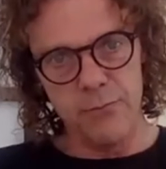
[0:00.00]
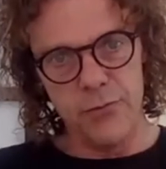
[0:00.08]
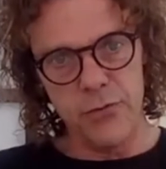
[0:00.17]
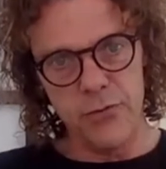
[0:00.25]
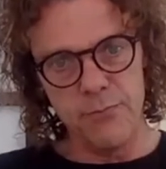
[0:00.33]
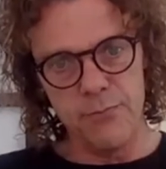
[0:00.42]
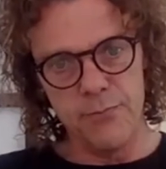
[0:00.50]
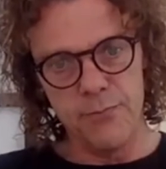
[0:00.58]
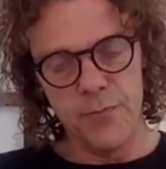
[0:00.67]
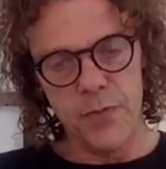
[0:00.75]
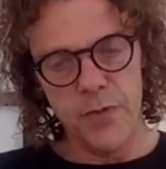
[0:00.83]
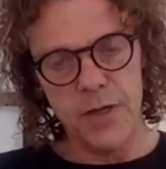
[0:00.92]
boom,
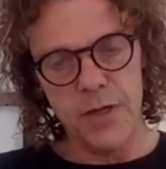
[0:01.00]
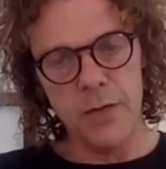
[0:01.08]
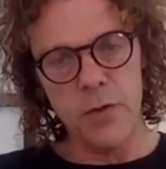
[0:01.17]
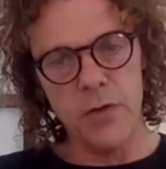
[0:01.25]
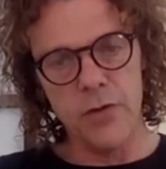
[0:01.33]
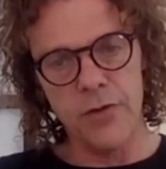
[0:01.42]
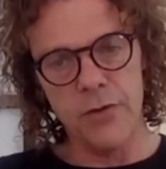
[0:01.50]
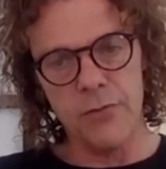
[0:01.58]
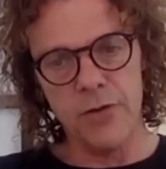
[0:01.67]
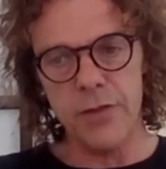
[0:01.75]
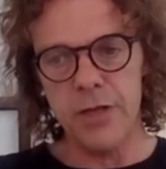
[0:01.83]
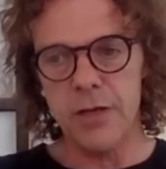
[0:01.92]
and then we hold our
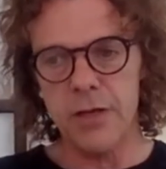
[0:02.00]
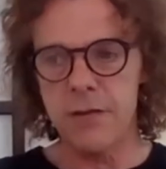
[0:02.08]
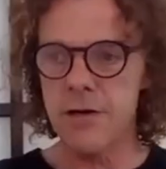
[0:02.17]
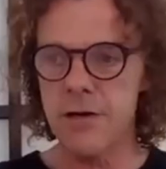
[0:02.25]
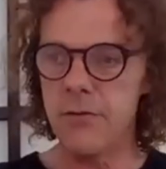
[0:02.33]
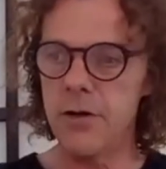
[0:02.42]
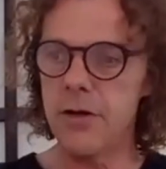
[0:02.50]
breath and it slowly